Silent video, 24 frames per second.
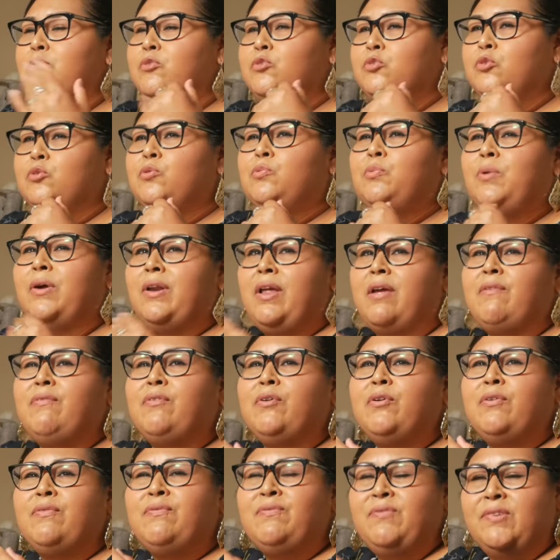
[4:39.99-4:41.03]
do
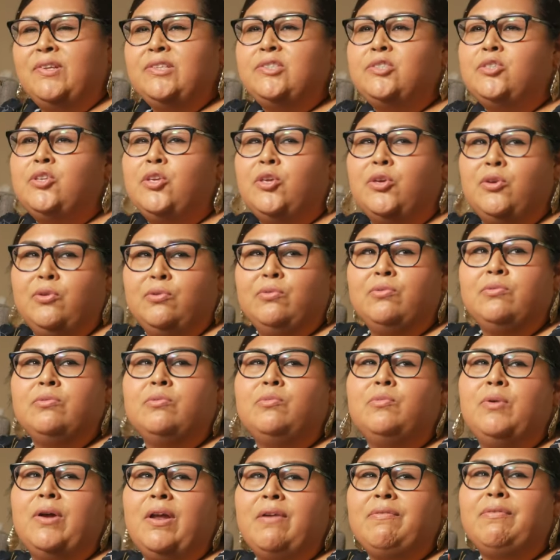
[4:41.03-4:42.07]
whatever fits you,
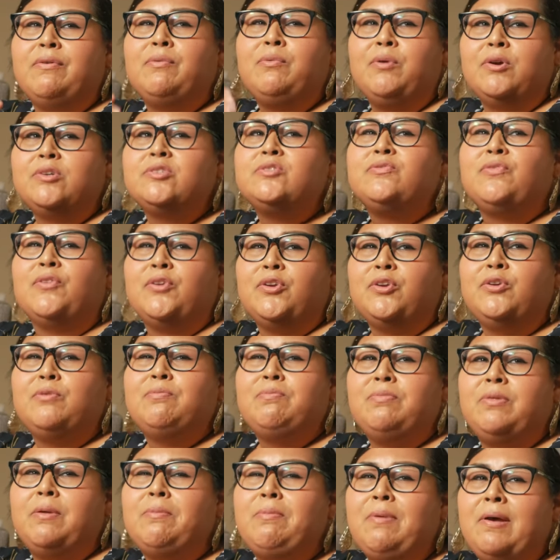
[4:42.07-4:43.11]
whatever works for you
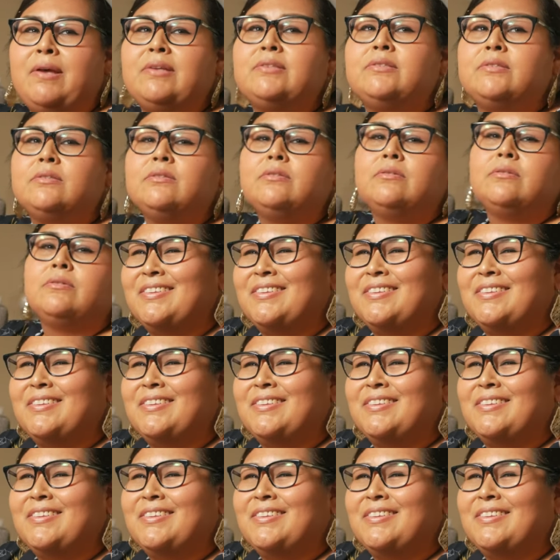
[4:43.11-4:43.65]
the best.